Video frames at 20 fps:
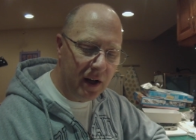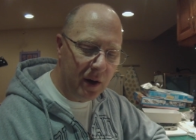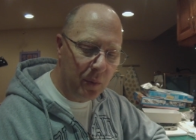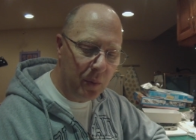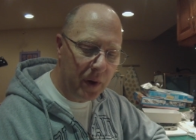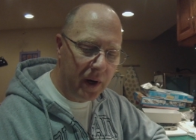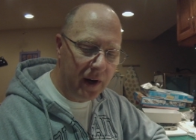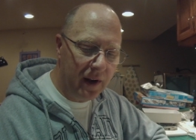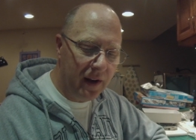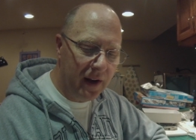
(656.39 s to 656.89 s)

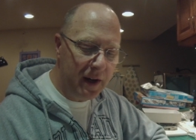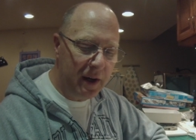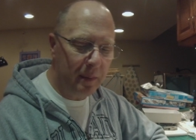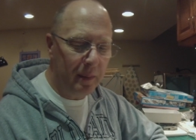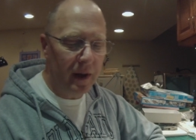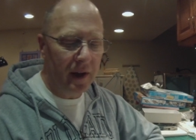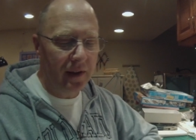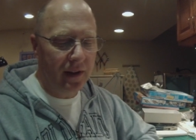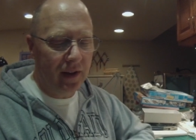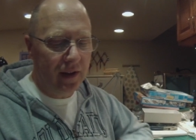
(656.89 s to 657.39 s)
what I like
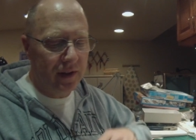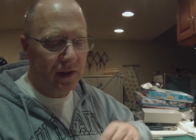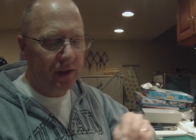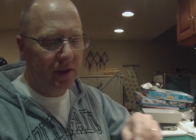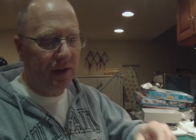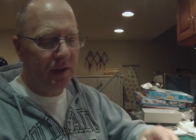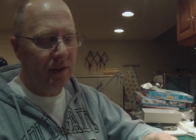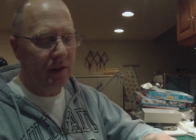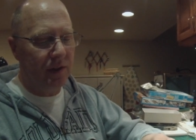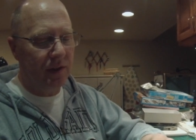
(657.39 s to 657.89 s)
about this
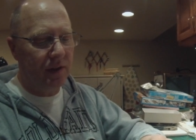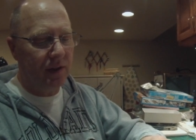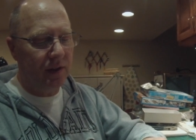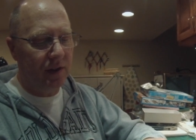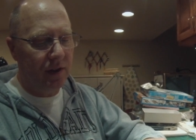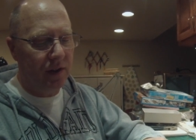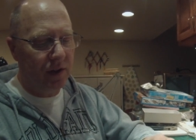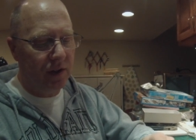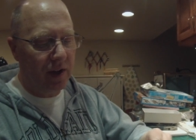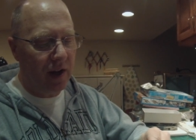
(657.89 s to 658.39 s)
is
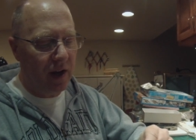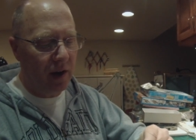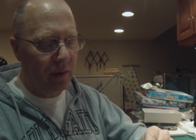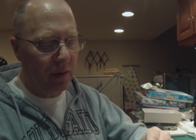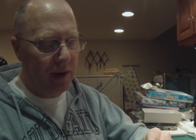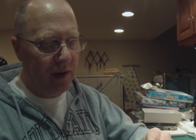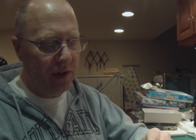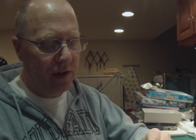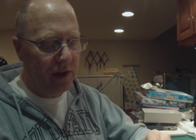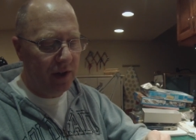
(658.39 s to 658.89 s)
just how
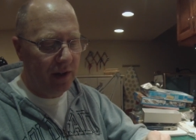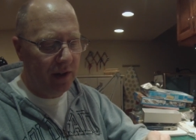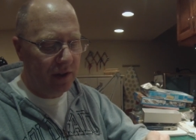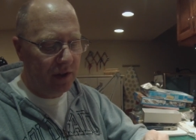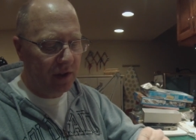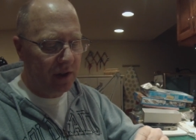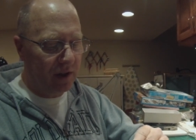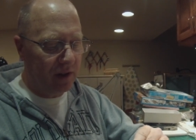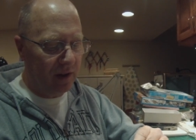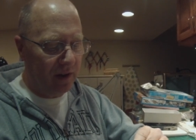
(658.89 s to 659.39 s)
easy it
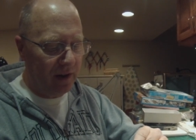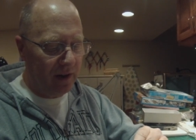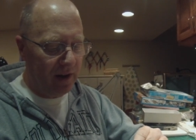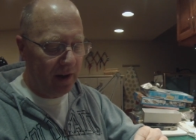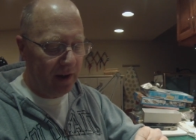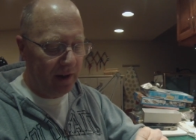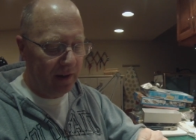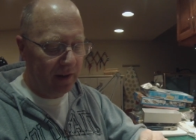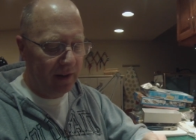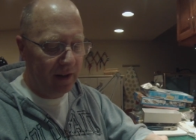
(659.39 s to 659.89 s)
is to
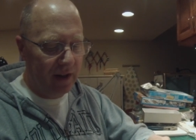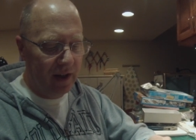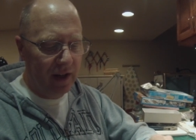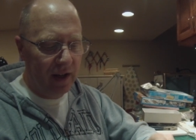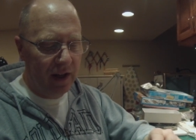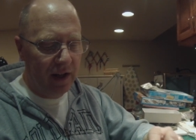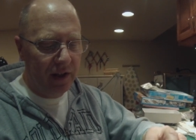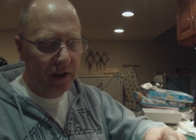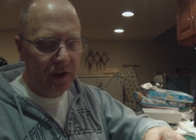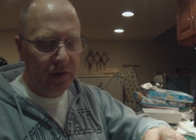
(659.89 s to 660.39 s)
clean.
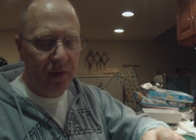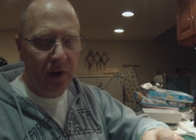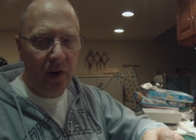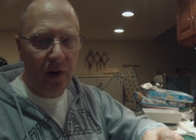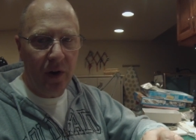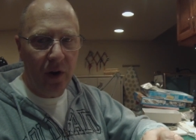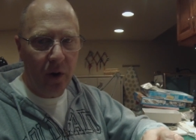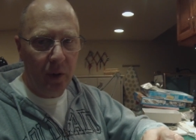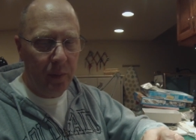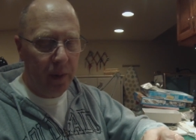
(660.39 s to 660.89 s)
It's
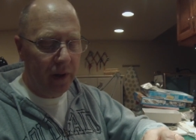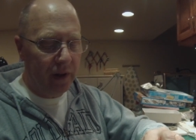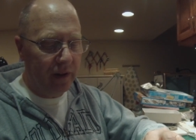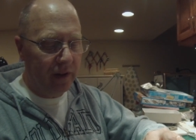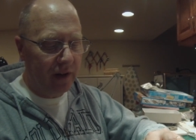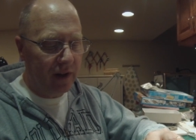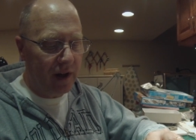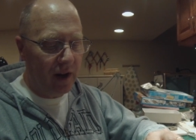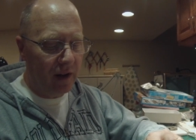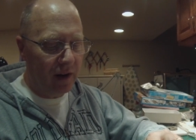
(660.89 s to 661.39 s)
very open in
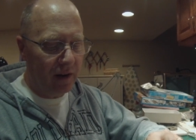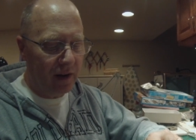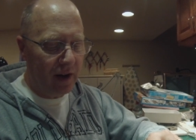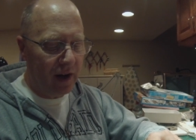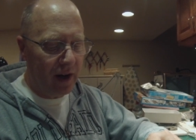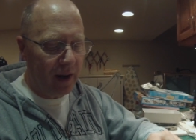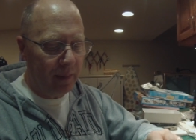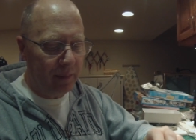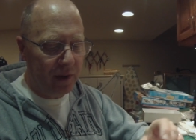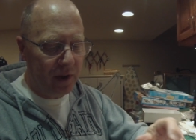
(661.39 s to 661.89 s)
the color
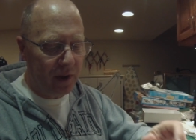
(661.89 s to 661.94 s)
cup,